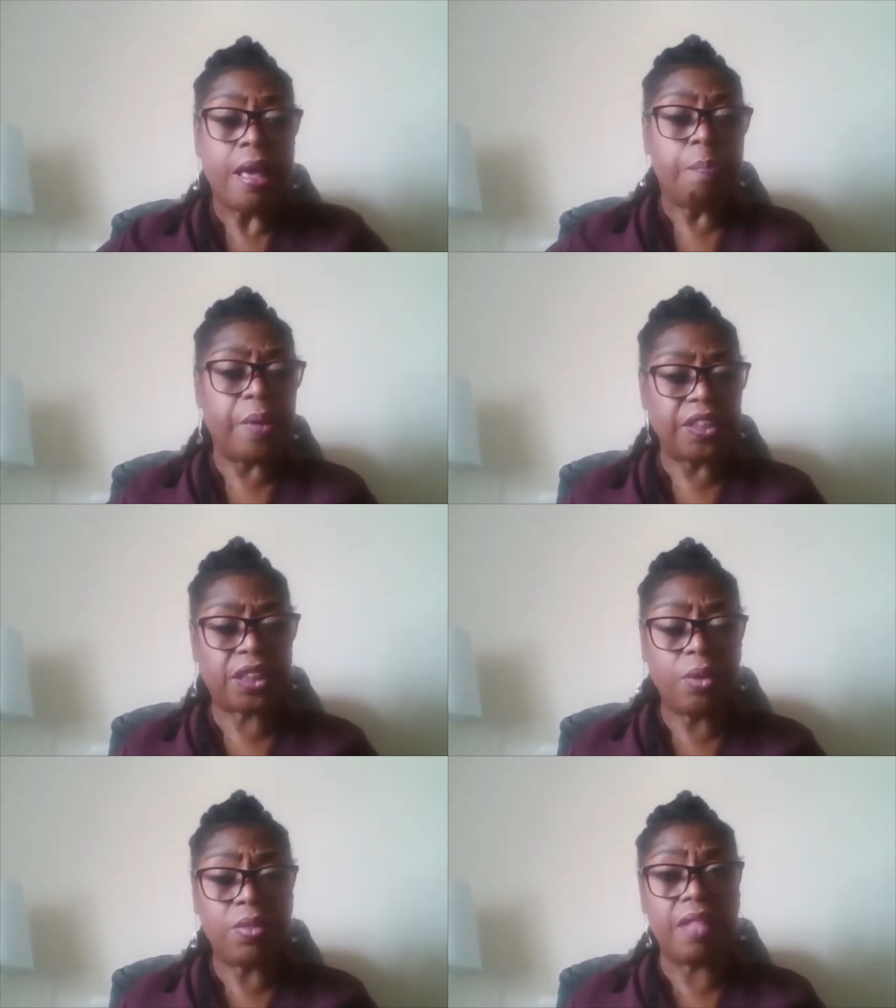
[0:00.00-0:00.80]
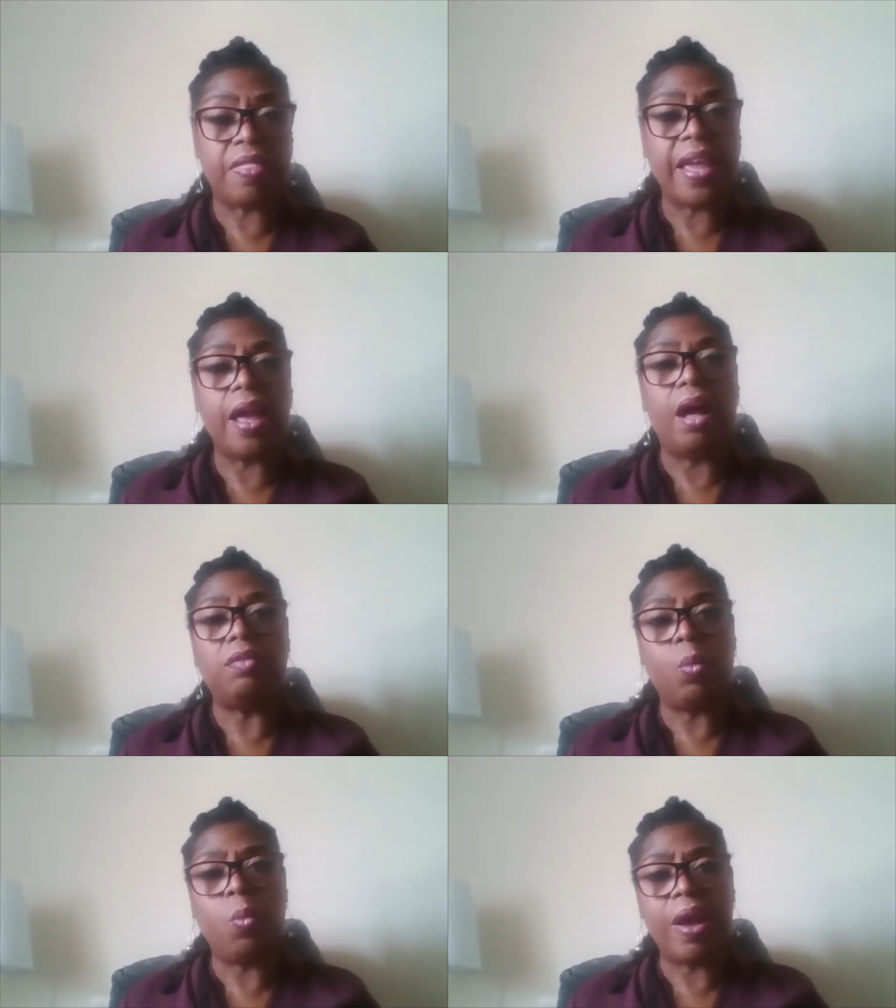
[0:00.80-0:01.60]
but so that they are
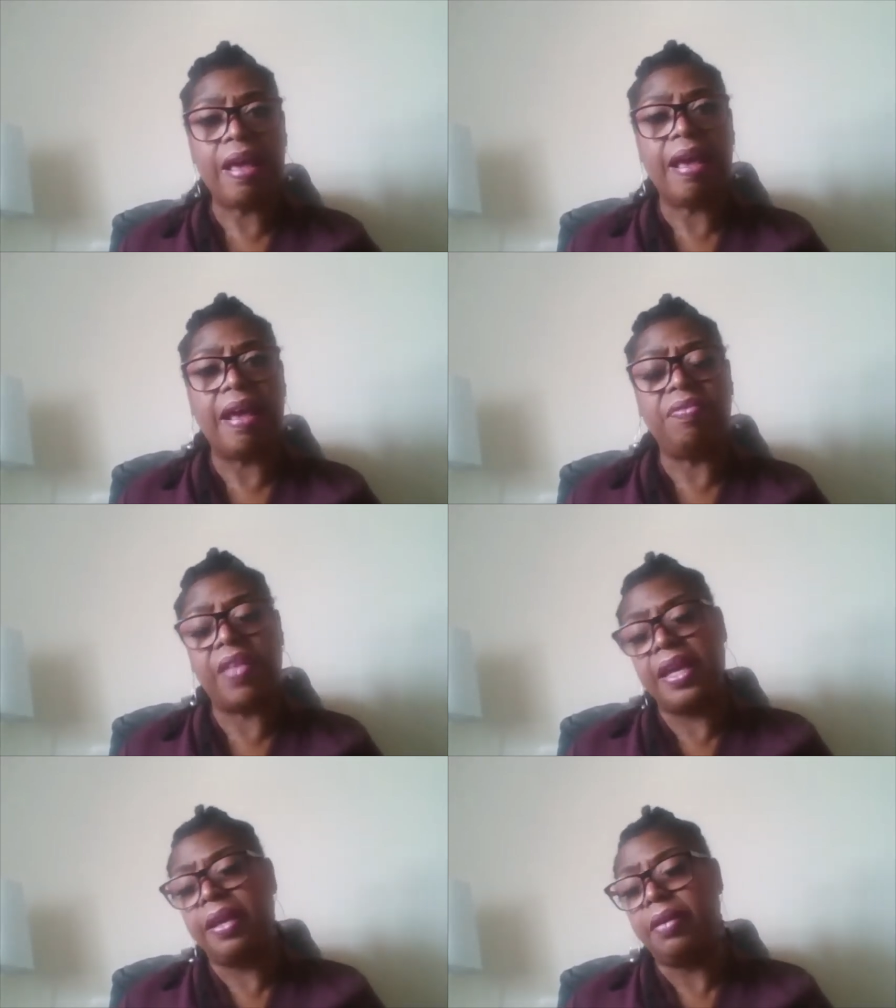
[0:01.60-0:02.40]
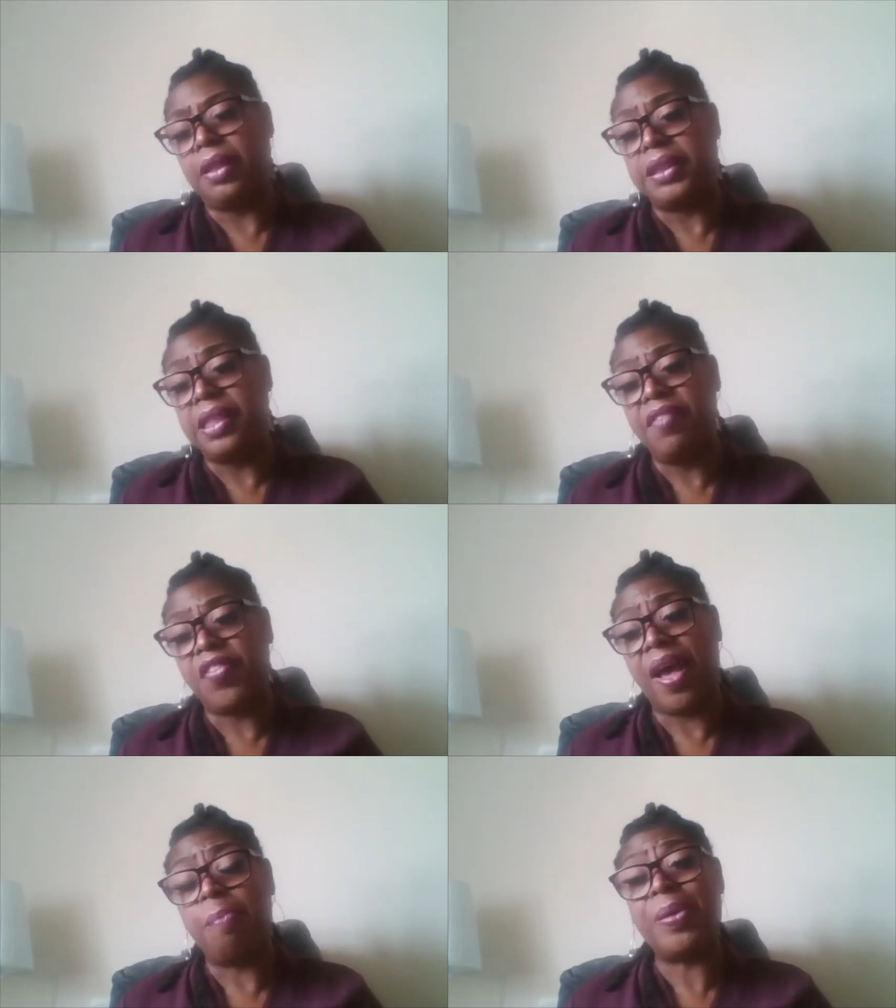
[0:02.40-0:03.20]
aware and they deliver
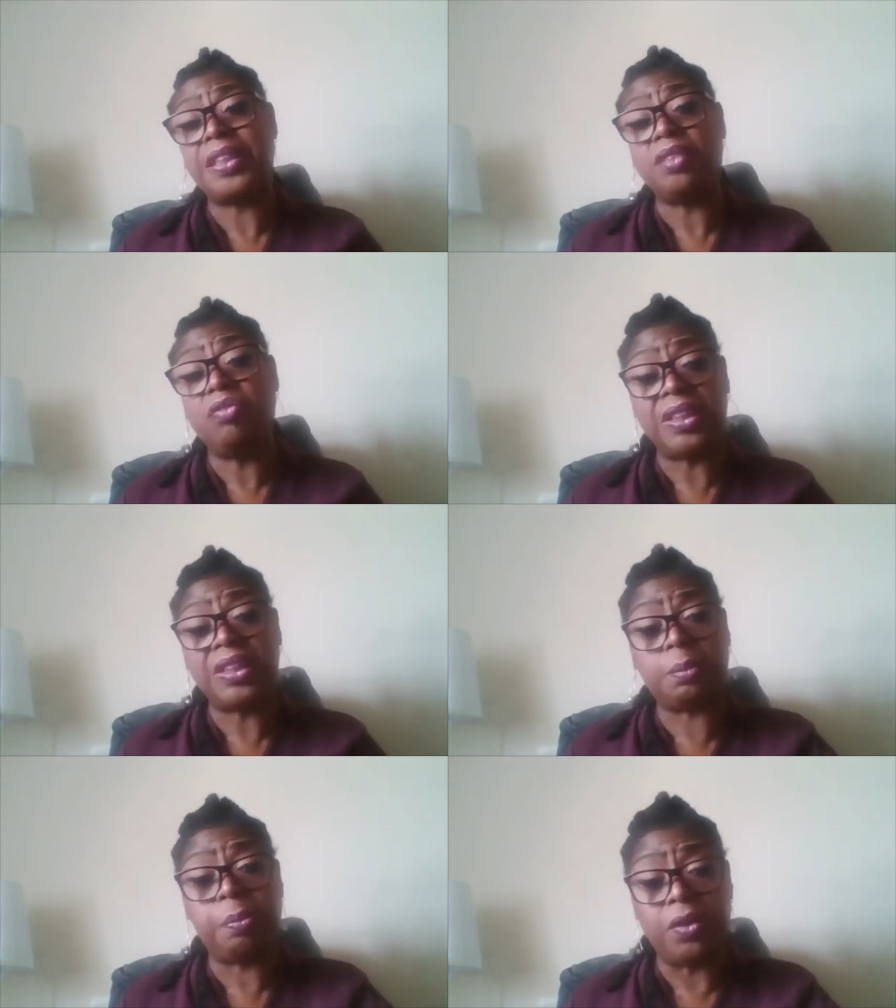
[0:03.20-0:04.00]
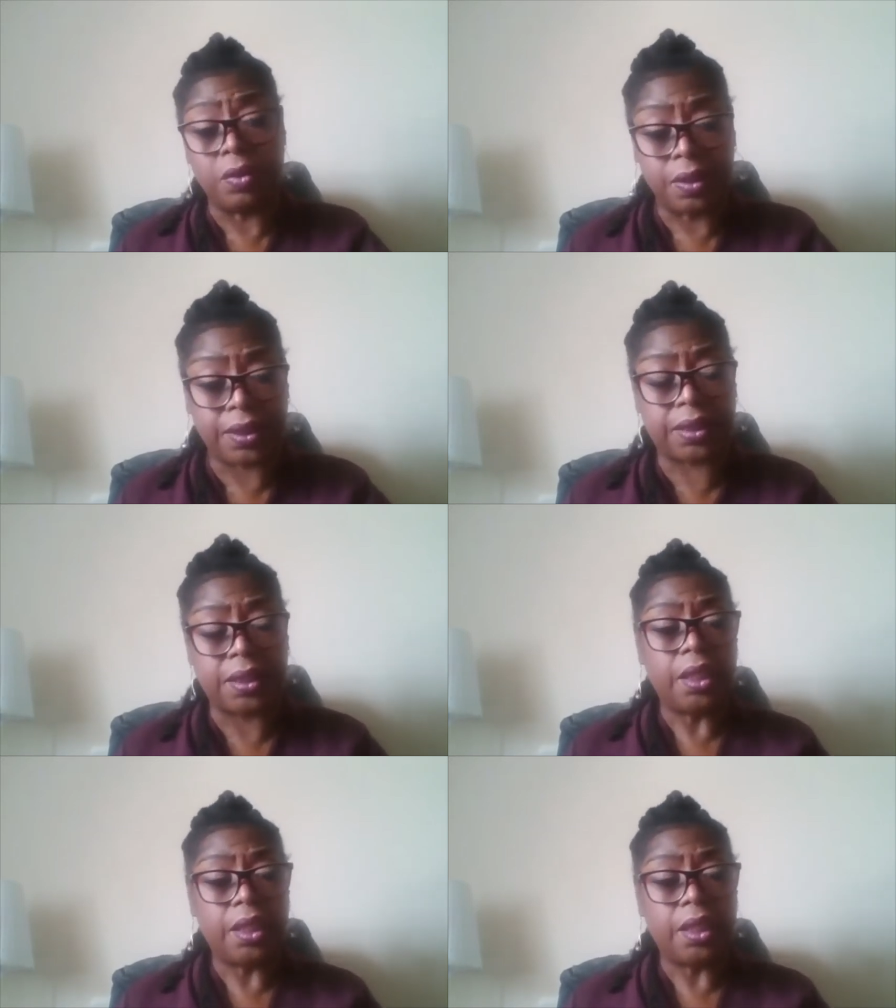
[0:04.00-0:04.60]
a better response